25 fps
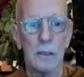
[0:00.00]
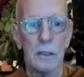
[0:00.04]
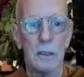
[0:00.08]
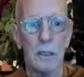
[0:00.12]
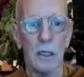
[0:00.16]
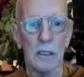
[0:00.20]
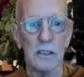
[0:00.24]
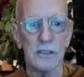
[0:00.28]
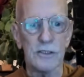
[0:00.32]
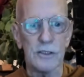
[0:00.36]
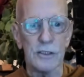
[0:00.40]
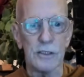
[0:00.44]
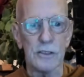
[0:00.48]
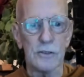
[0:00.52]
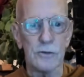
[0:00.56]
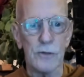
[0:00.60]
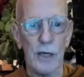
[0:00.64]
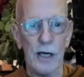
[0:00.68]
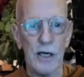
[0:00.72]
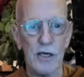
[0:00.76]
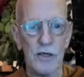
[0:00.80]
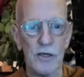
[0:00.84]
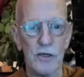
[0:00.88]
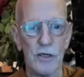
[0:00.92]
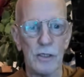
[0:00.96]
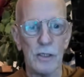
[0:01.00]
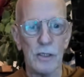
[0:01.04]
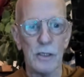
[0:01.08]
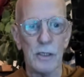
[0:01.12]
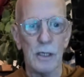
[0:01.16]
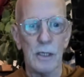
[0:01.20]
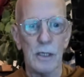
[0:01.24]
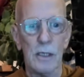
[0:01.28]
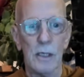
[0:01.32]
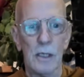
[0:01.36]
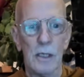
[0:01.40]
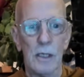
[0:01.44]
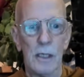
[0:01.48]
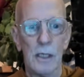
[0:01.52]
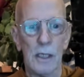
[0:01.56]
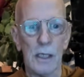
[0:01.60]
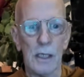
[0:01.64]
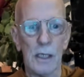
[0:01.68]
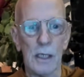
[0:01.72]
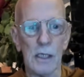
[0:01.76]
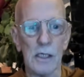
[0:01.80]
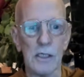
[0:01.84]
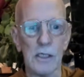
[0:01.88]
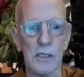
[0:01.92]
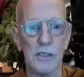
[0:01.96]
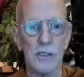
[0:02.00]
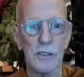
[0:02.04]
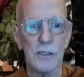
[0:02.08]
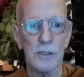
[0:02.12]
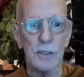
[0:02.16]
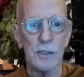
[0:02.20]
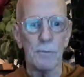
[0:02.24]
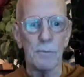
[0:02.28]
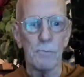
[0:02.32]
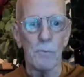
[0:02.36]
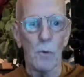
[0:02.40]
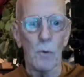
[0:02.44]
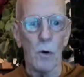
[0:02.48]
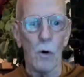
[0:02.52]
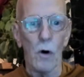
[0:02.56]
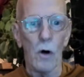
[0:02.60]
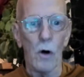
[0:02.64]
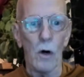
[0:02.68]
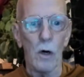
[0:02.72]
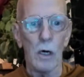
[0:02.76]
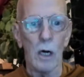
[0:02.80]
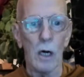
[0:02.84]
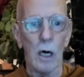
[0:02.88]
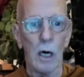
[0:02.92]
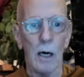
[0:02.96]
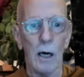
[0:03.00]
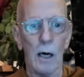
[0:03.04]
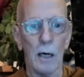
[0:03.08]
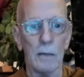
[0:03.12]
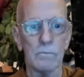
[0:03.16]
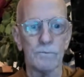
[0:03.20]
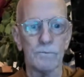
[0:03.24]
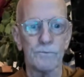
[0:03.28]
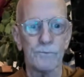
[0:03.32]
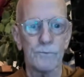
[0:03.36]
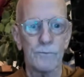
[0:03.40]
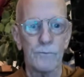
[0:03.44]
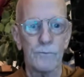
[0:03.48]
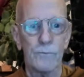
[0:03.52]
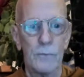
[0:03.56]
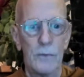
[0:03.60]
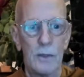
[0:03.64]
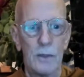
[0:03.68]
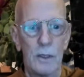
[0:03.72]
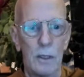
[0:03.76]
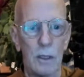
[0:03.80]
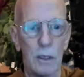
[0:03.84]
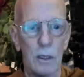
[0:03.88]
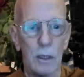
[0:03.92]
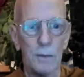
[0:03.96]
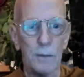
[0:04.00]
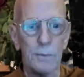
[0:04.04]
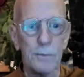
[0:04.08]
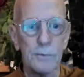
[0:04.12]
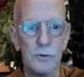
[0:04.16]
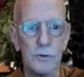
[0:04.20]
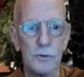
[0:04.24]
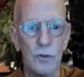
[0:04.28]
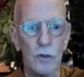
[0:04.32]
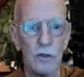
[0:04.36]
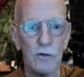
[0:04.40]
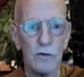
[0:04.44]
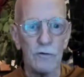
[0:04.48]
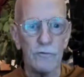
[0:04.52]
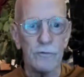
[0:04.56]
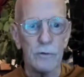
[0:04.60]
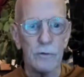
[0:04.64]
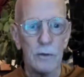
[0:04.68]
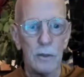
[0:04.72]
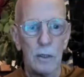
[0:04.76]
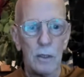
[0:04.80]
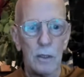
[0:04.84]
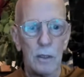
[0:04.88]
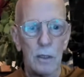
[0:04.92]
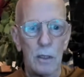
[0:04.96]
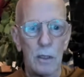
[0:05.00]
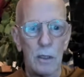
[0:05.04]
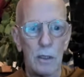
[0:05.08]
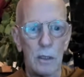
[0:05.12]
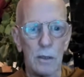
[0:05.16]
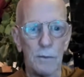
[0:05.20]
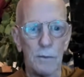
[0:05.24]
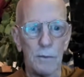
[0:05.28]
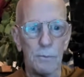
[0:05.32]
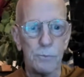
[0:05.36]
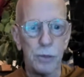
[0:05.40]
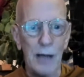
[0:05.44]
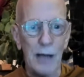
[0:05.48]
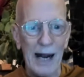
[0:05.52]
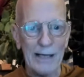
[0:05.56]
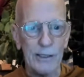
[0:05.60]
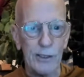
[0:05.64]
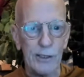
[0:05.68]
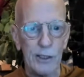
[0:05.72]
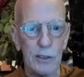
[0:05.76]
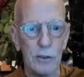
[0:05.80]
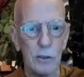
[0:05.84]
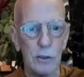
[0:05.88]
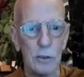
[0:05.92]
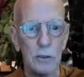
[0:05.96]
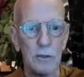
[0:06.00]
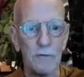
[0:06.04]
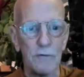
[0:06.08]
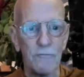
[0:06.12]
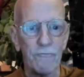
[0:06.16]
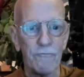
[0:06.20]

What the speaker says: concentration is the more sort of practical or